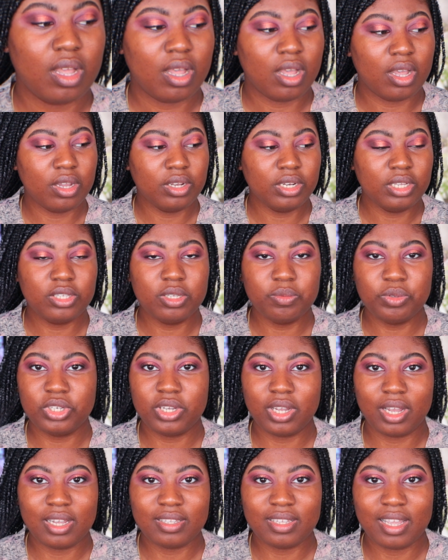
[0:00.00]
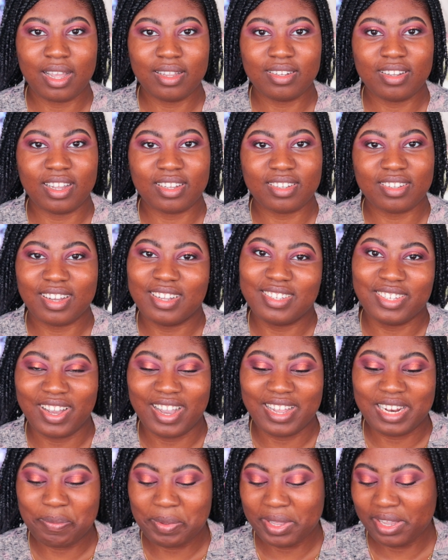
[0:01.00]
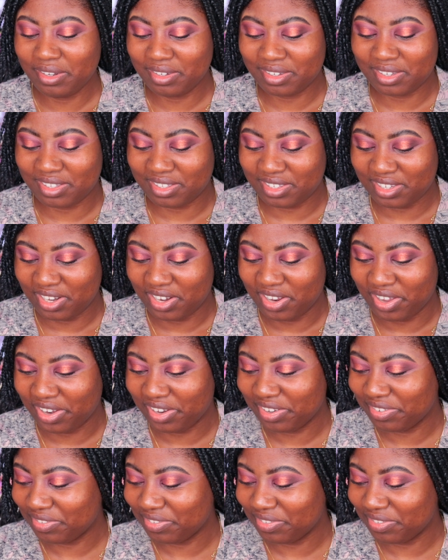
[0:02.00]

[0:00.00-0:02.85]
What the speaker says: I only zoomed you guys out like a tiny bit because, you know.